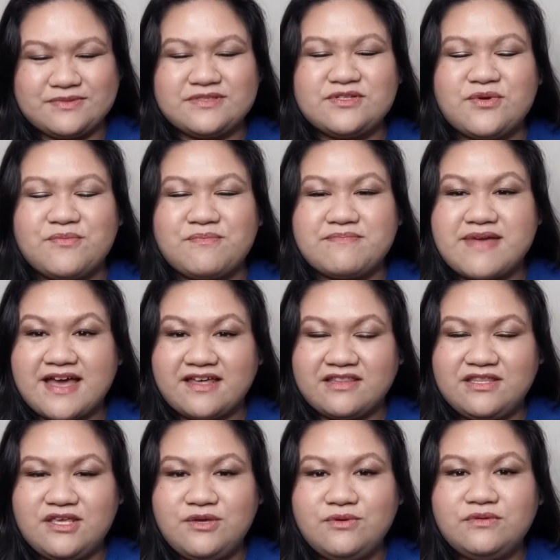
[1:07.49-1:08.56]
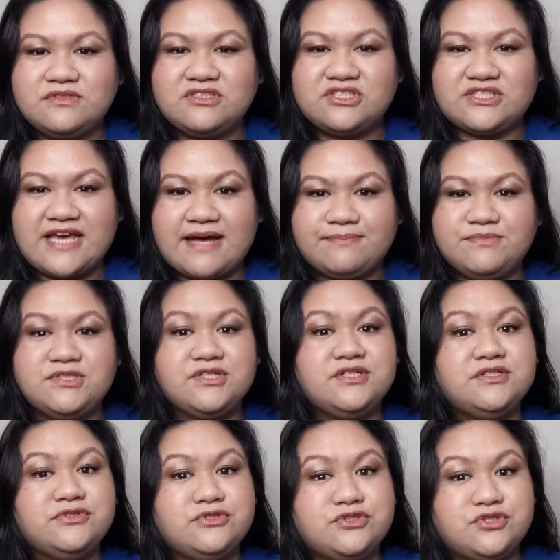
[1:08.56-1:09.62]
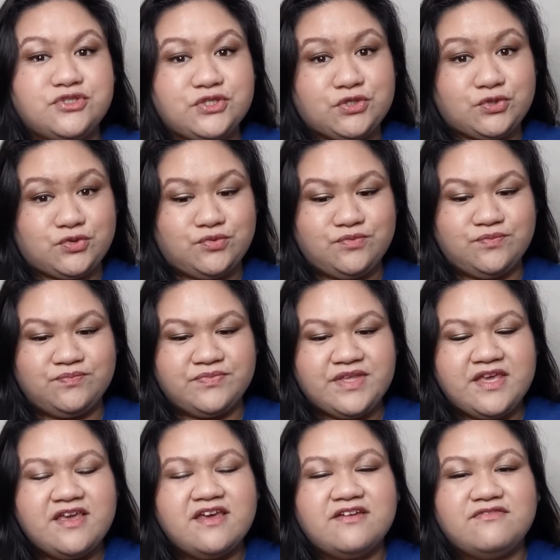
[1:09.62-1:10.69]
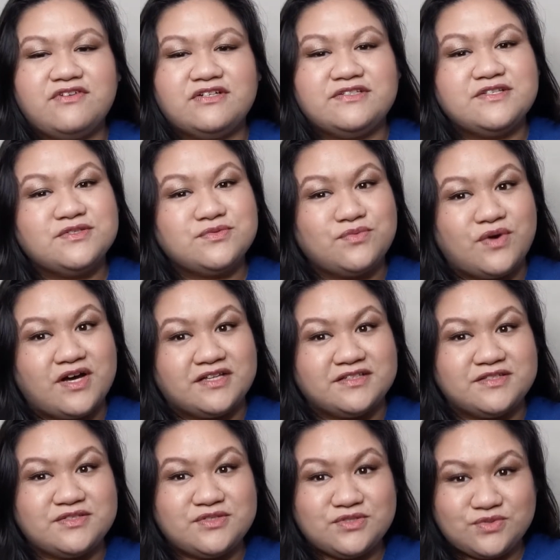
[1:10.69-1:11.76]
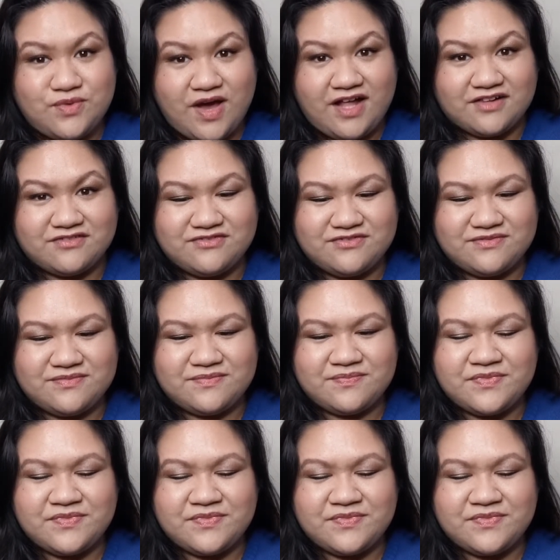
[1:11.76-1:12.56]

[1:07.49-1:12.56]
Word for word: So, Matthew chapter 2, verses 1 to 12.